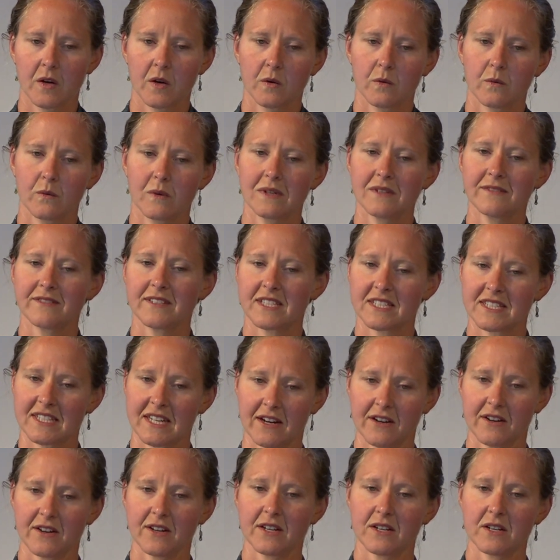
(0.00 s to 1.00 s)
One of the
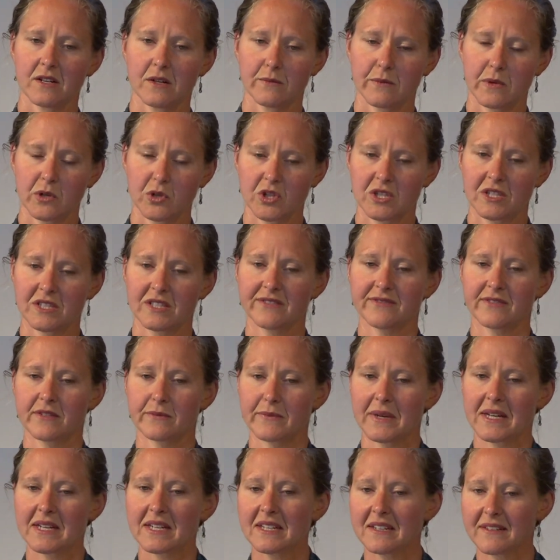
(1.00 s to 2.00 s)
scarier emotions for
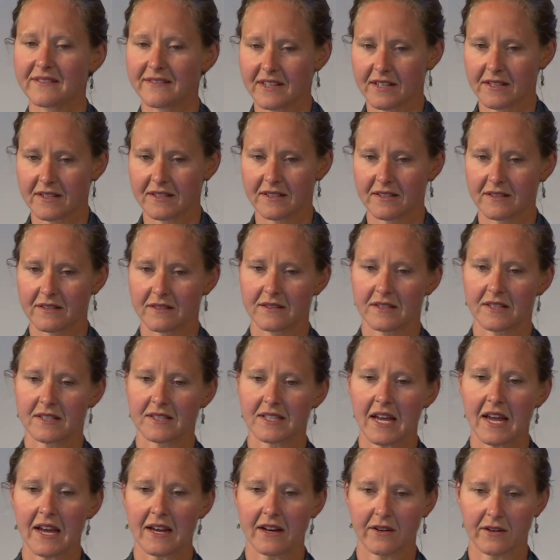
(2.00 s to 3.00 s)
many of us is
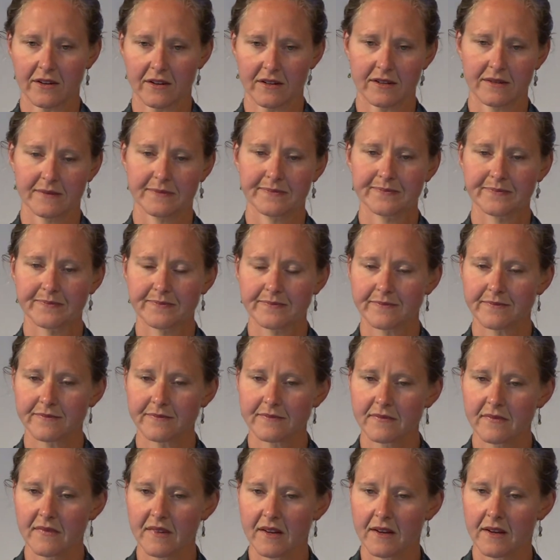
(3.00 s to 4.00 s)
anger.
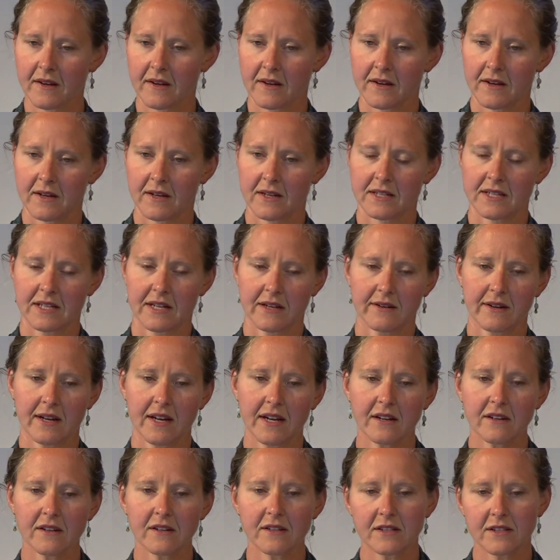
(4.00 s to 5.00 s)
Now,
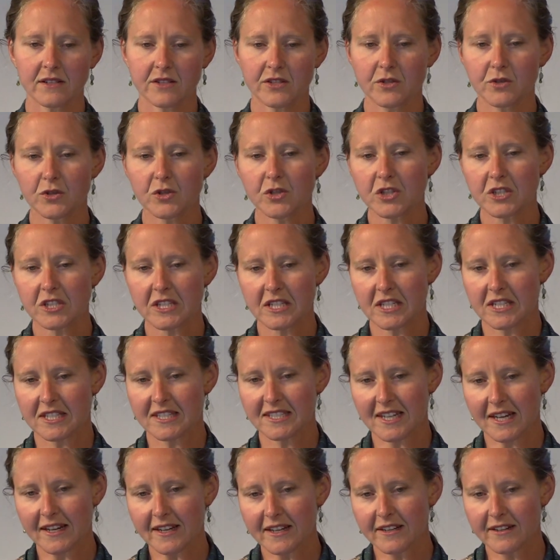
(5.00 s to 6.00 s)
anger is usually a
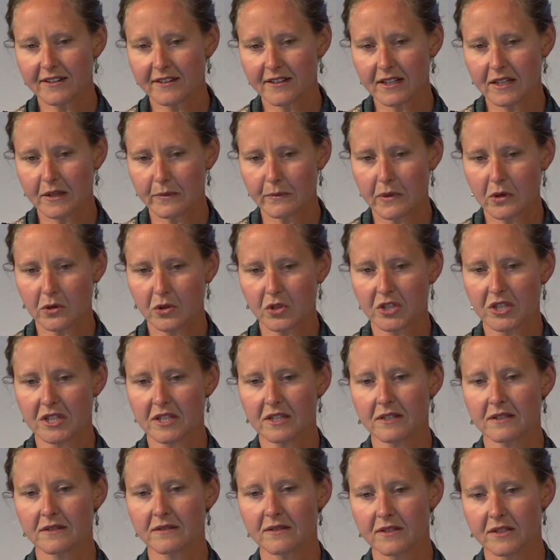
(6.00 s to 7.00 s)
secondary
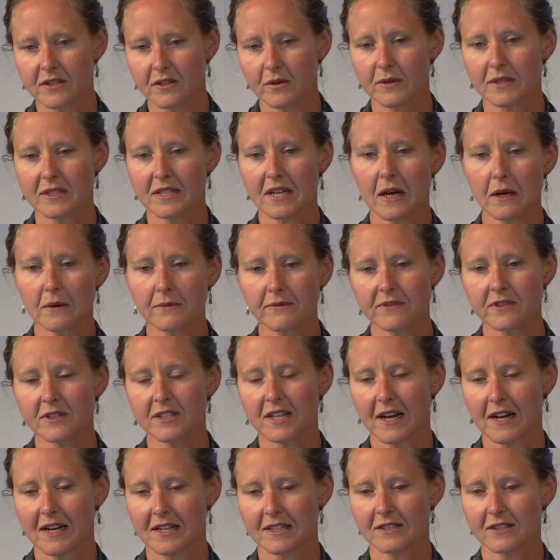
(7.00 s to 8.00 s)
emotion, so it's helpful
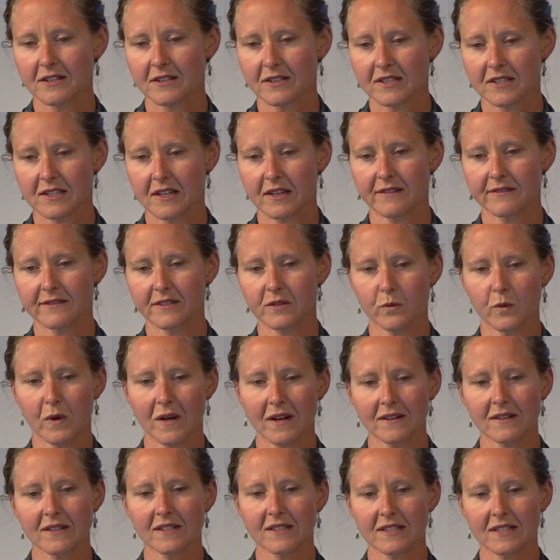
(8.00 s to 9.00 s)
to ask ourselves,
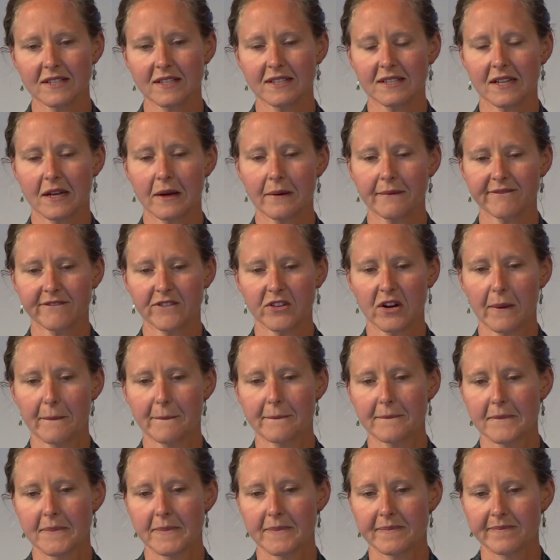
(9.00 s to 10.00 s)
where does this come from?